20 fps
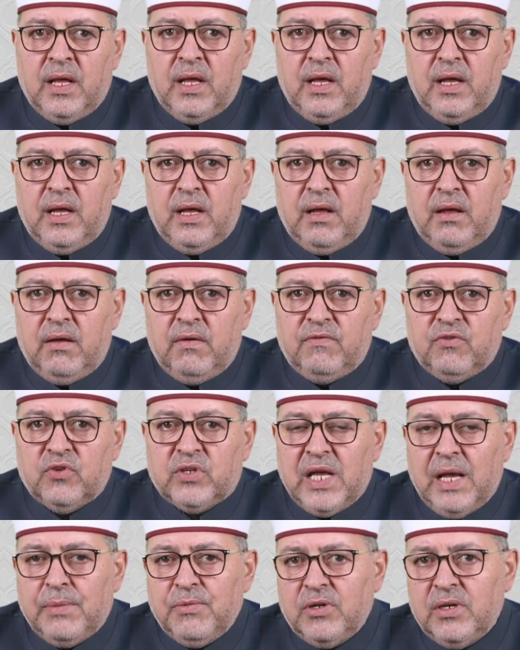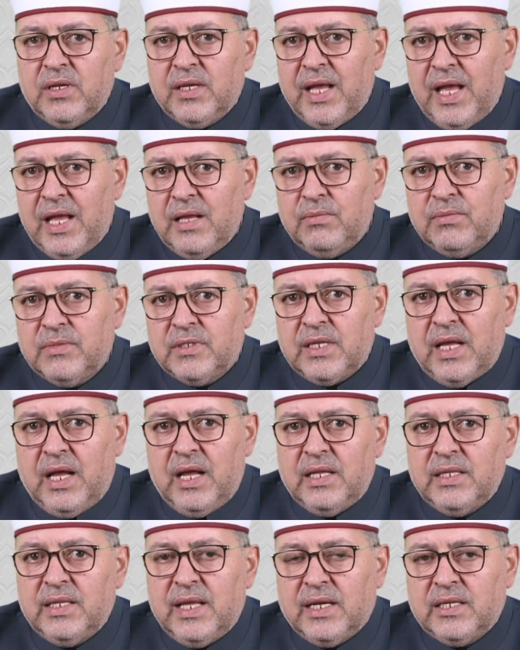Vocabulary games
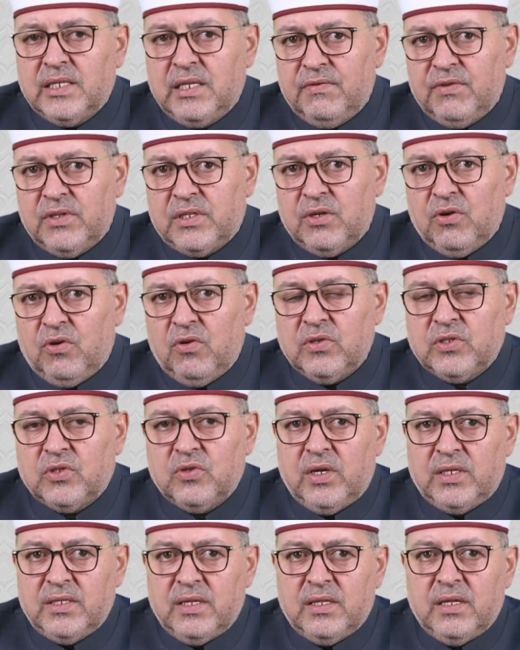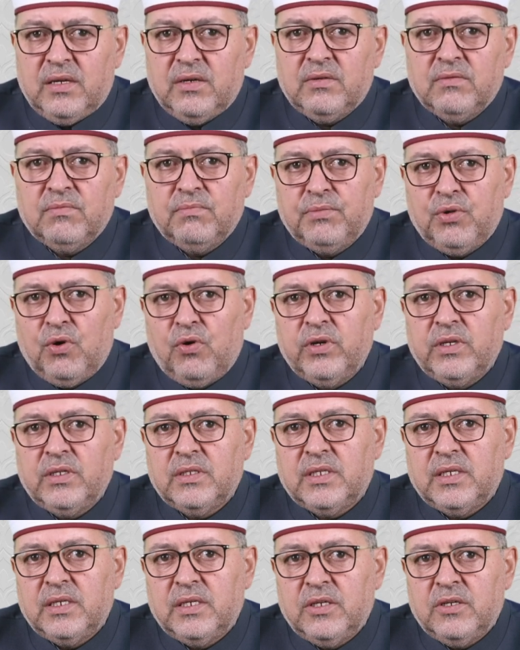and activity, also another
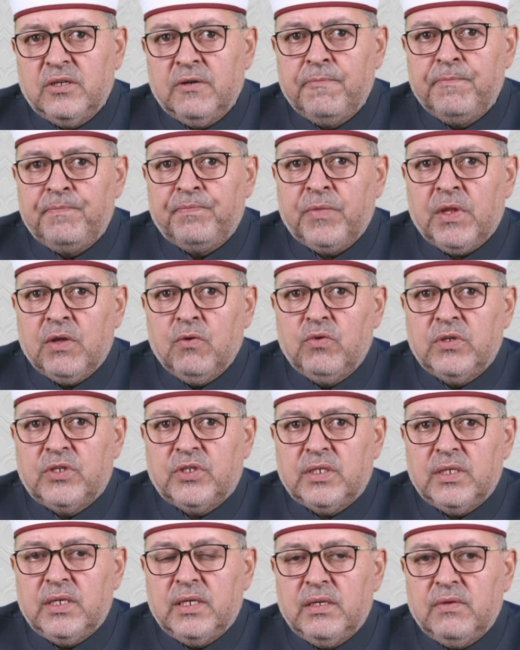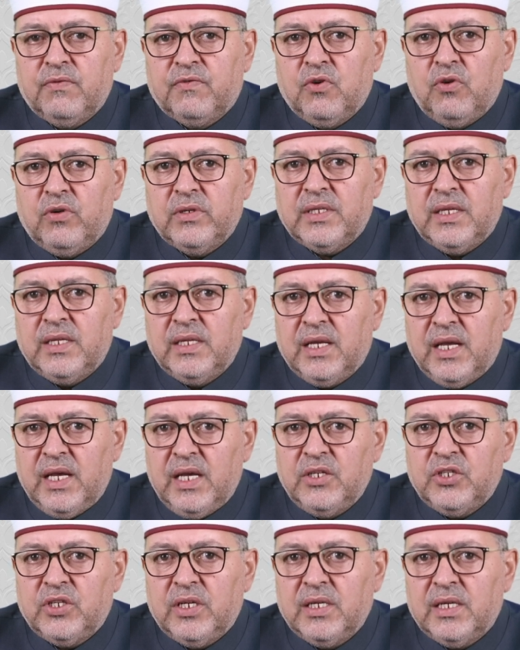point here, which of course
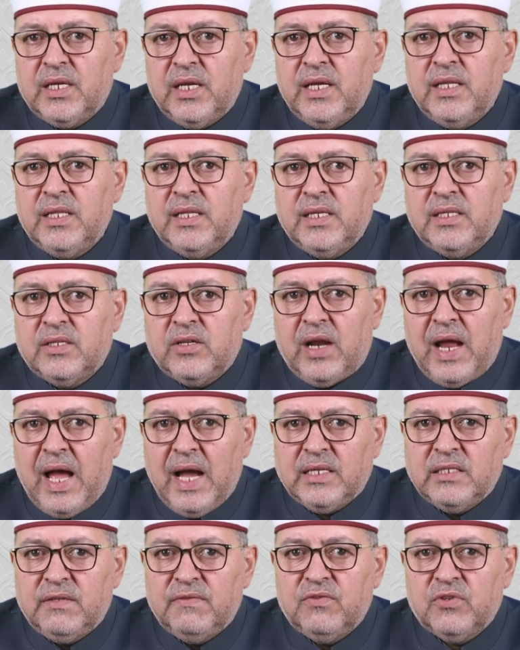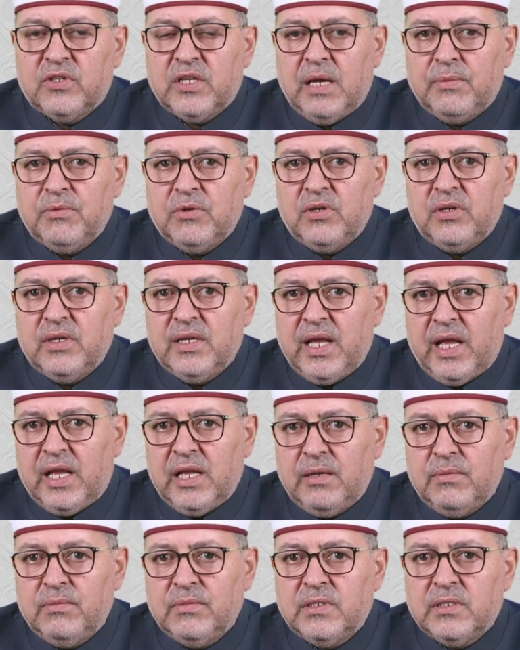engaging in interactive vocabulary
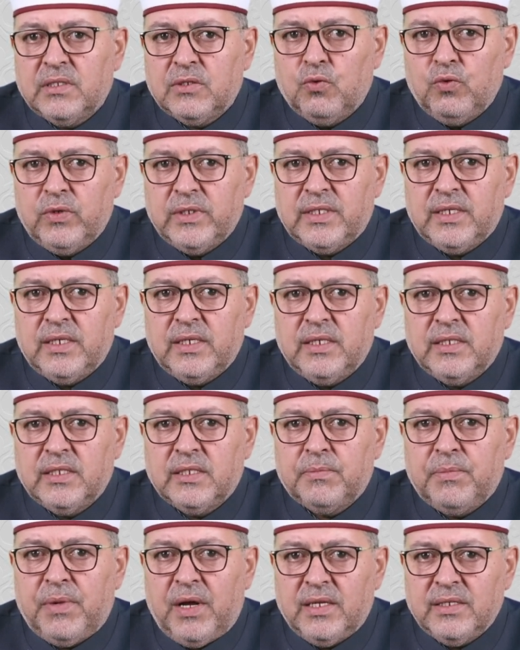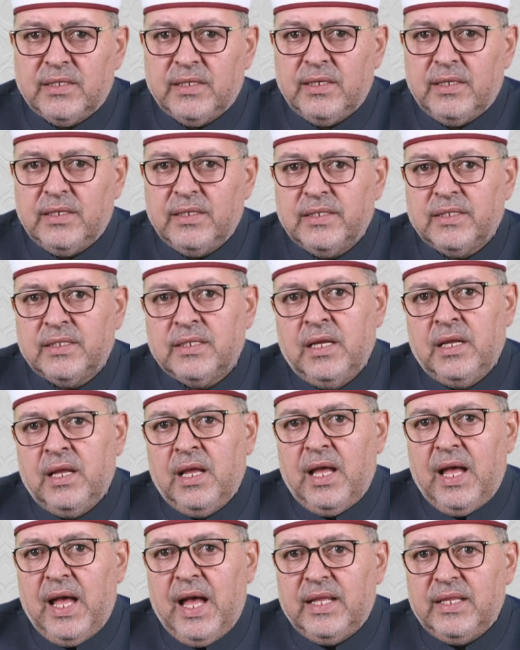games, quizzes, puzzles,
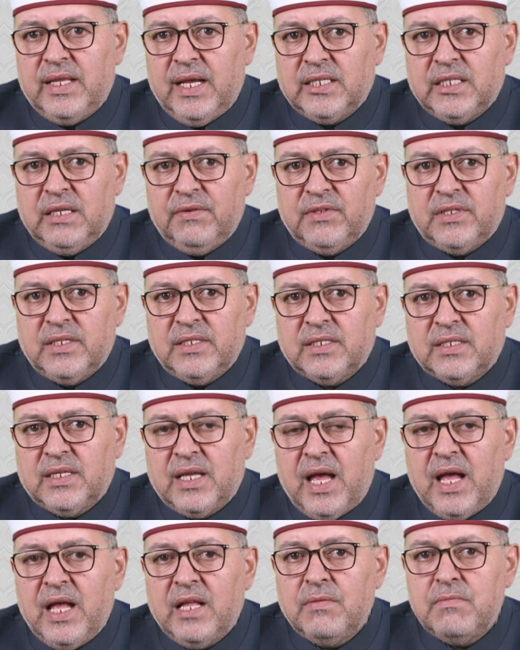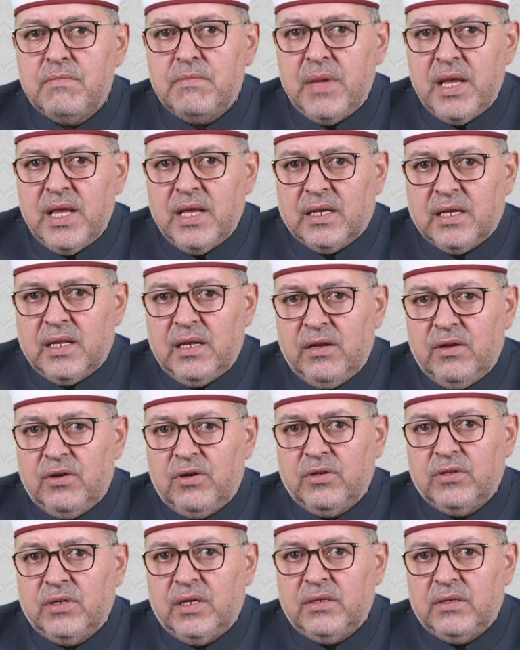and activities can make
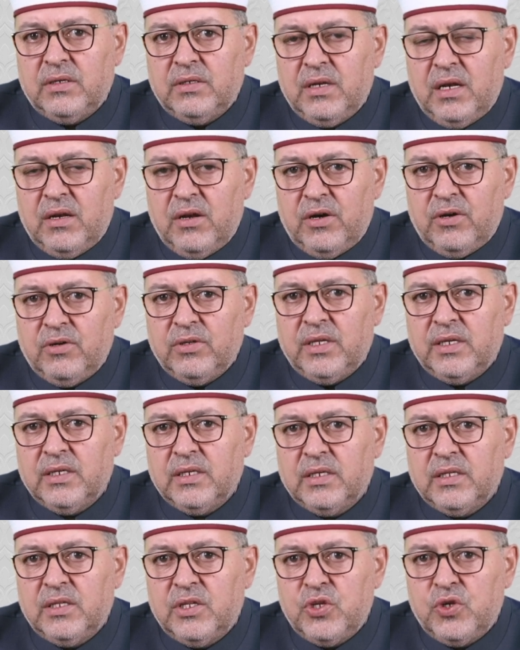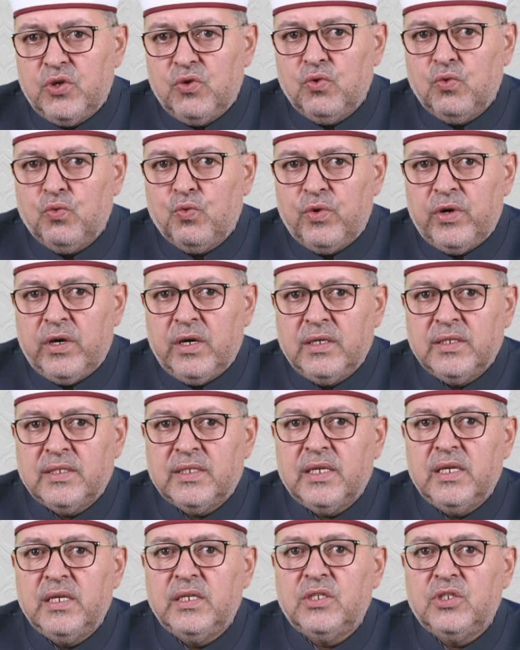learning new words
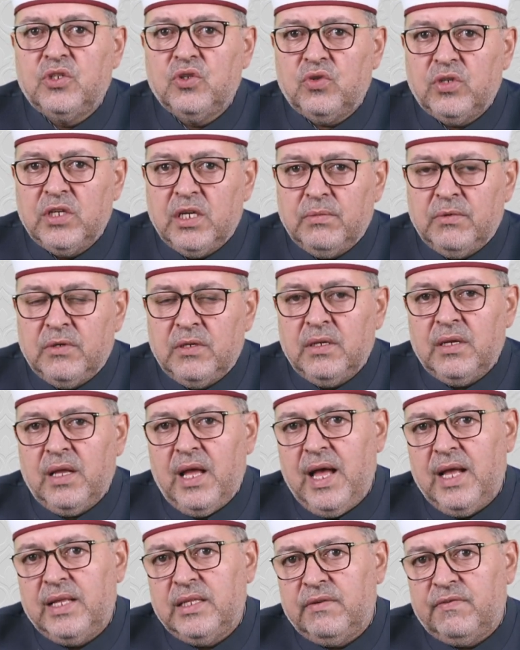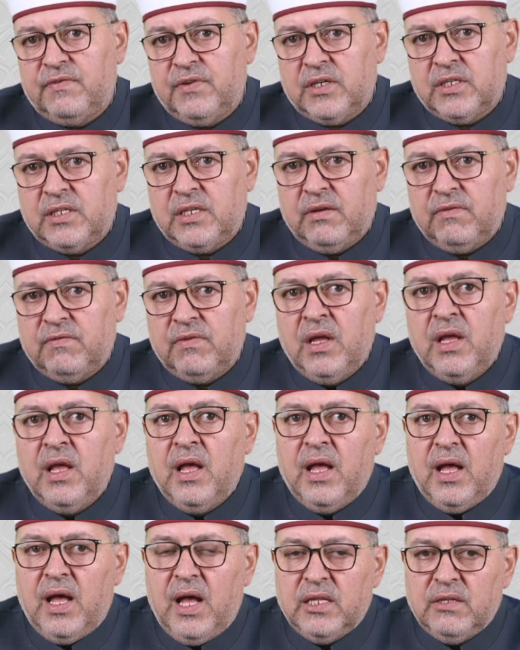enjoyable and effective,
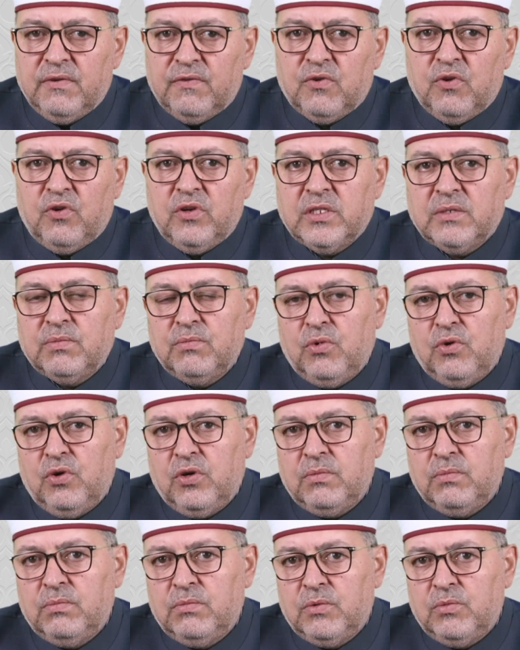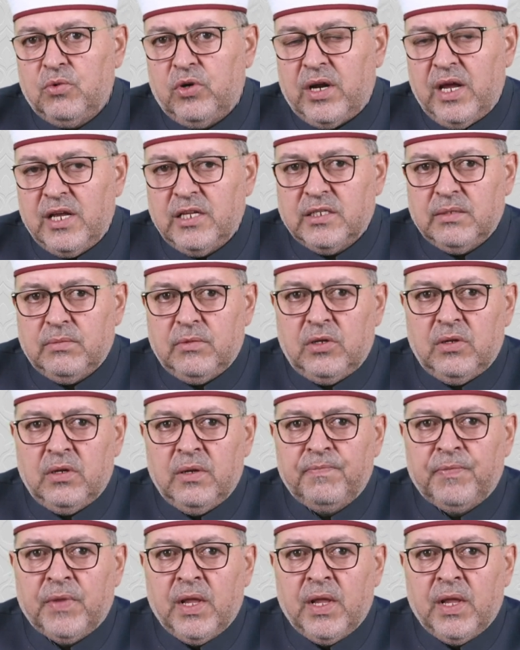and of course more memorizable.